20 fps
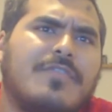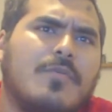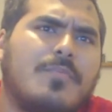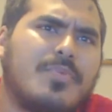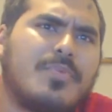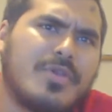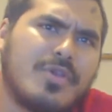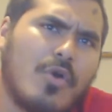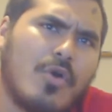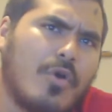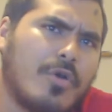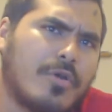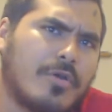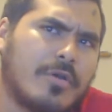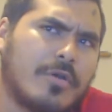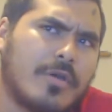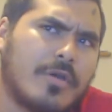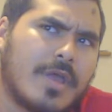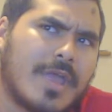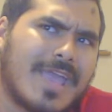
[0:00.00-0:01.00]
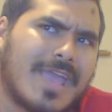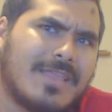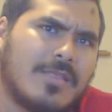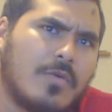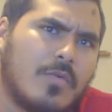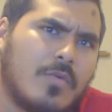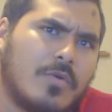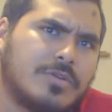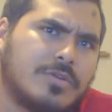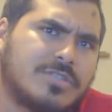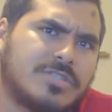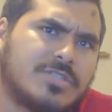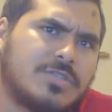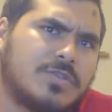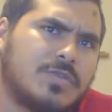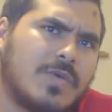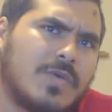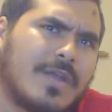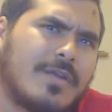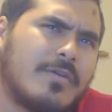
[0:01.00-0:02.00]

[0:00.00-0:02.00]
you pre-order Halo Wars 2,